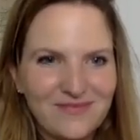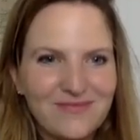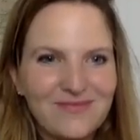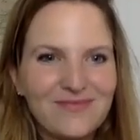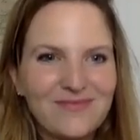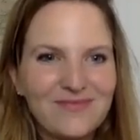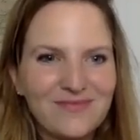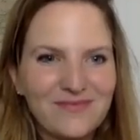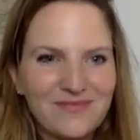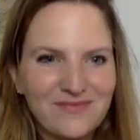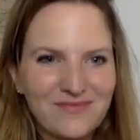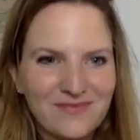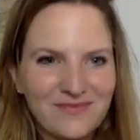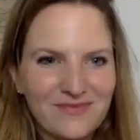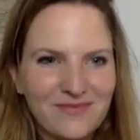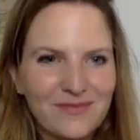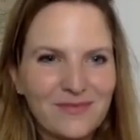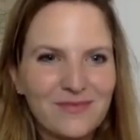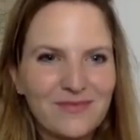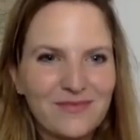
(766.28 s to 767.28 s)

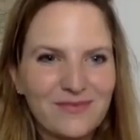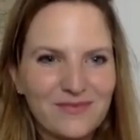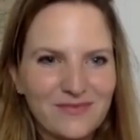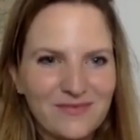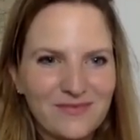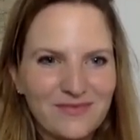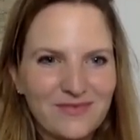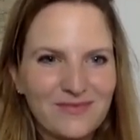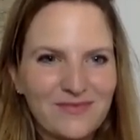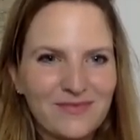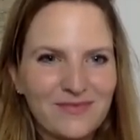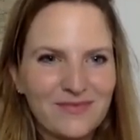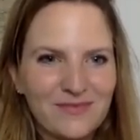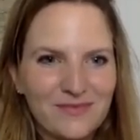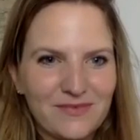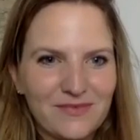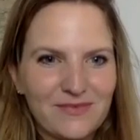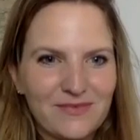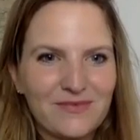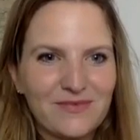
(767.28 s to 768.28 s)

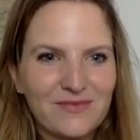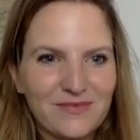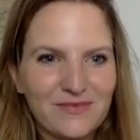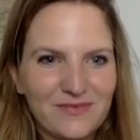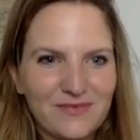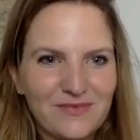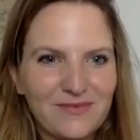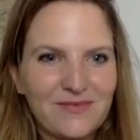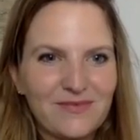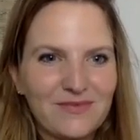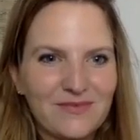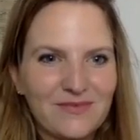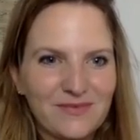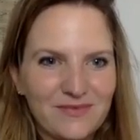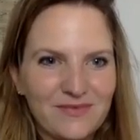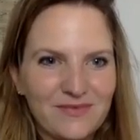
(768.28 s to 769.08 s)
[no speech]